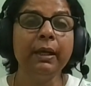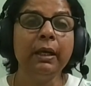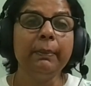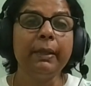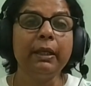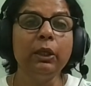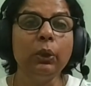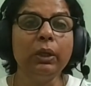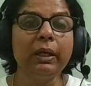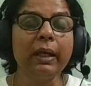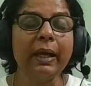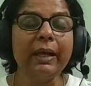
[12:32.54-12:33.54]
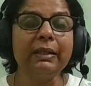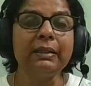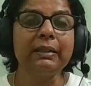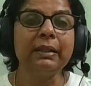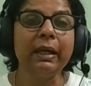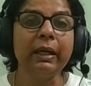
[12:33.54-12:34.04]
but look at
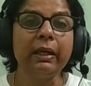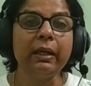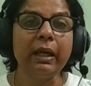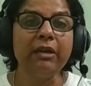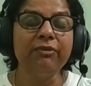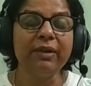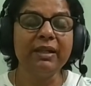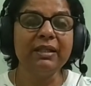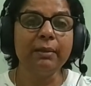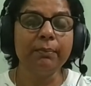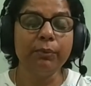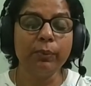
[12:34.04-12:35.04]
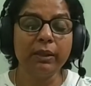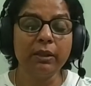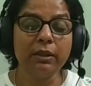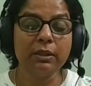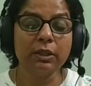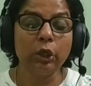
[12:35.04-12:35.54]
their life example, whether
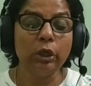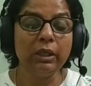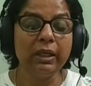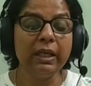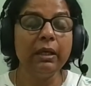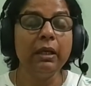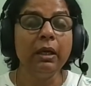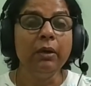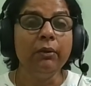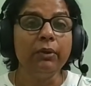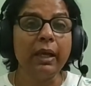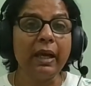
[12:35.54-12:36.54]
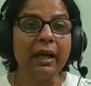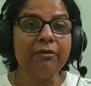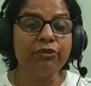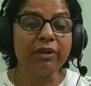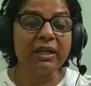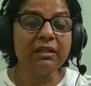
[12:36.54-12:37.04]
it's godly, they
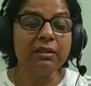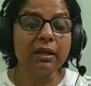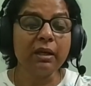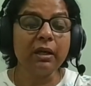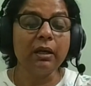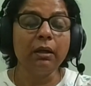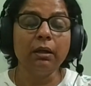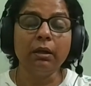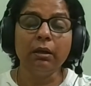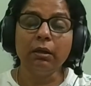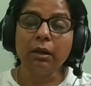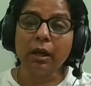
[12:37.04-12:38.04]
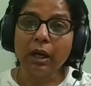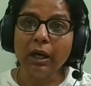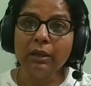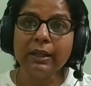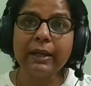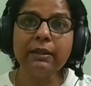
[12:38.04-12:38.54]
have right uh,
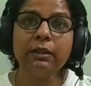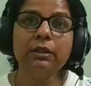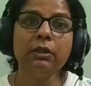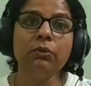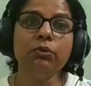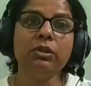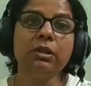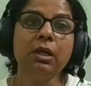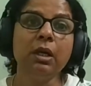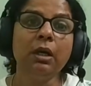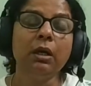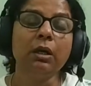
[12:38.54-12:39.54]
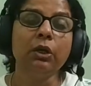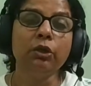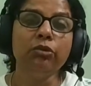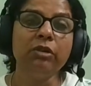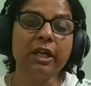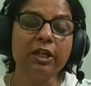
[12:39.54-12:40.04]
heart attitudes, a
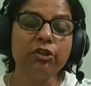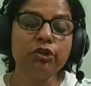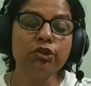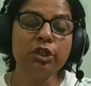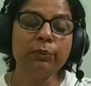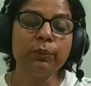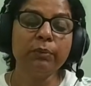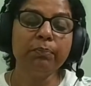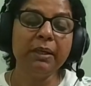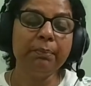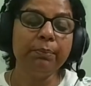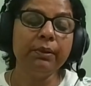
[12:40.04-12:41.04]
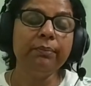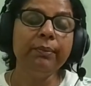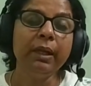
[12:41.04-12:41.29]
good relationship with people,